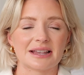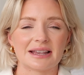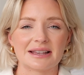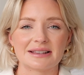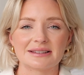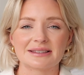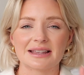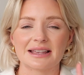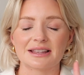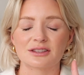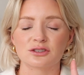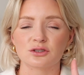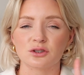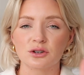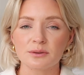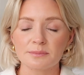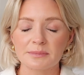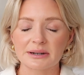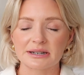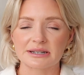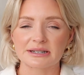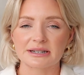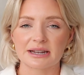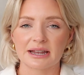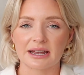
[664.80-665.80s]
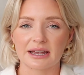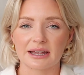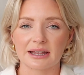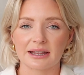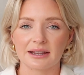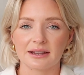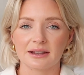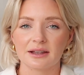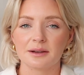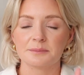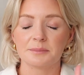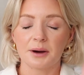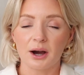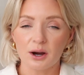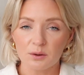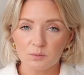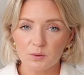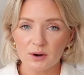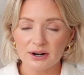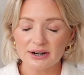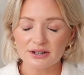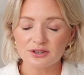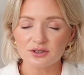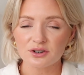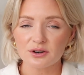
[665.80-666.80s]
it is it's on a Monday. Part
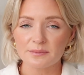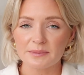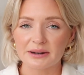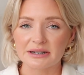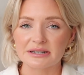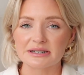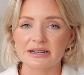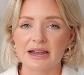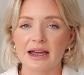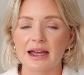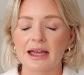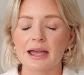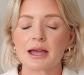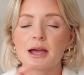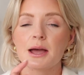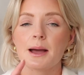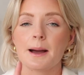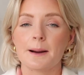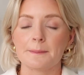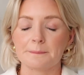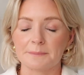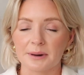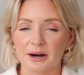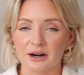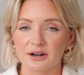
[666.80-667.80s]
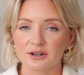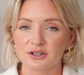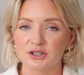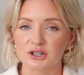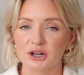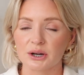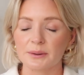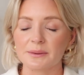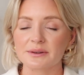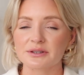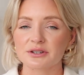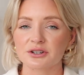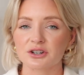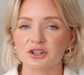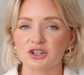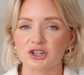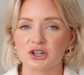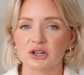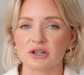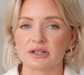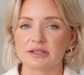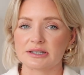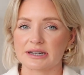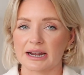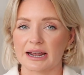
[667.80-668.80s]
1 is on a Monday and part 2 is on a
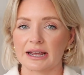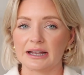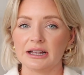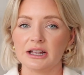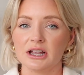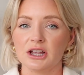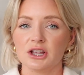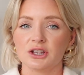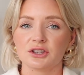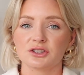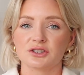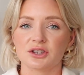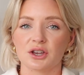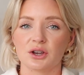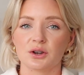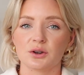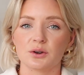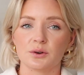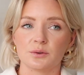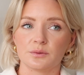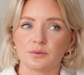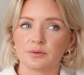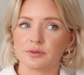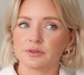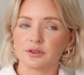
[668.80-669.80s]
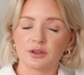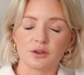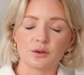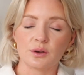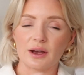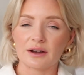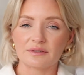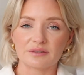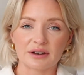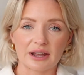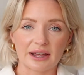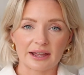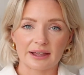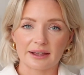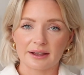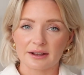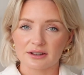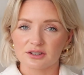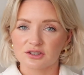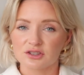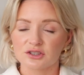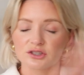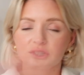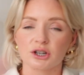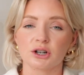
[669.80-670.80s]
Tuesday. So you have like
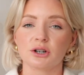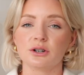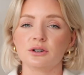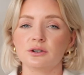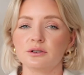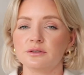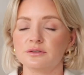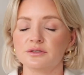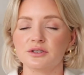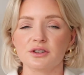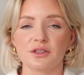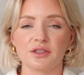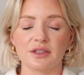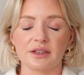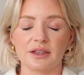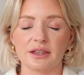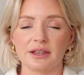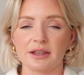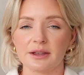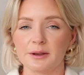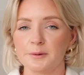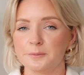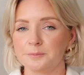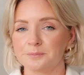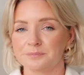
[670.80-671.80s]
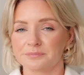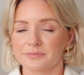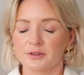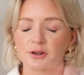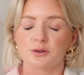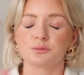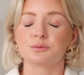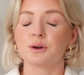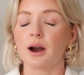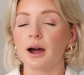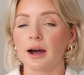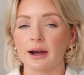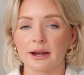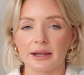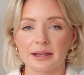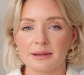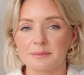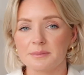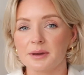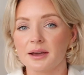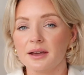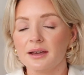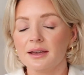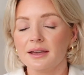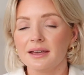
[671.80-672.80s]
solved the
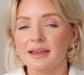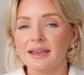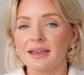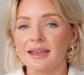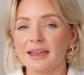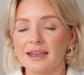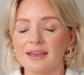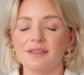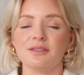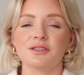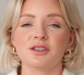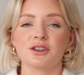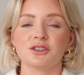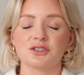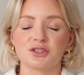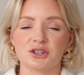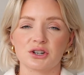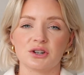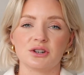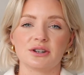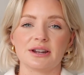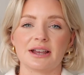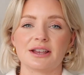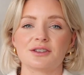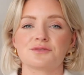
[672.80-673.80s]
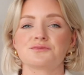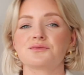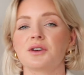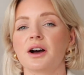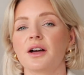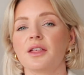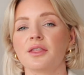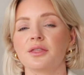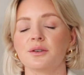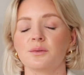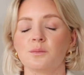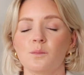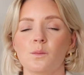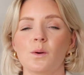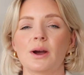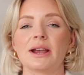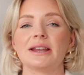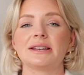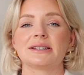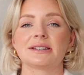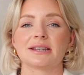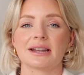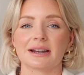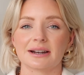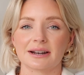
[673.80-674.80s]
crime in those 2 days rather than
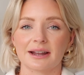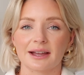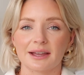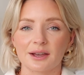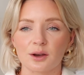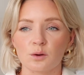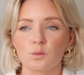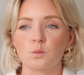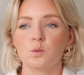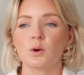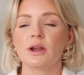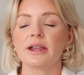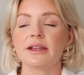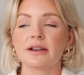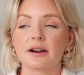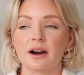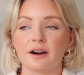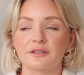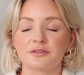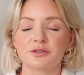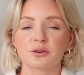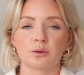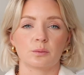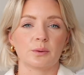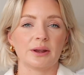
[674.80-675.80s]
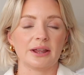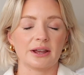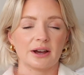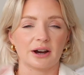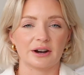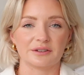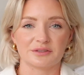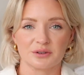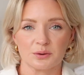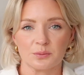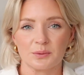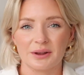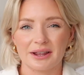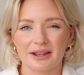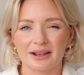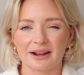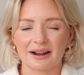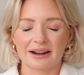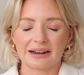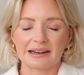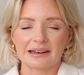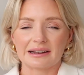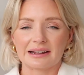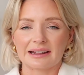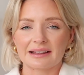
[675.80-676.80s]
waiting like week after week after week.
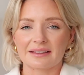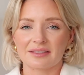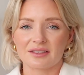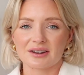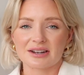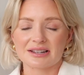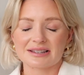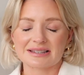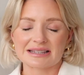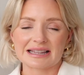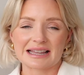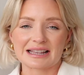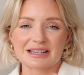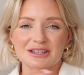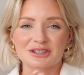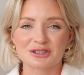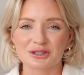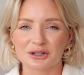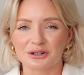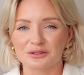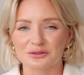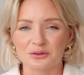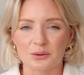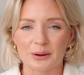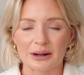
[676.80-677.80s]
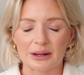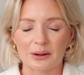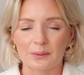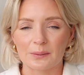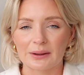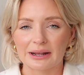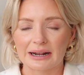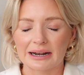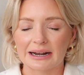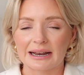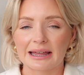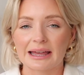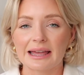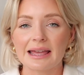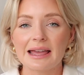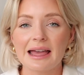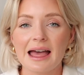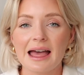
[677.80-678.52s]
I like that it's like solved quite quickly.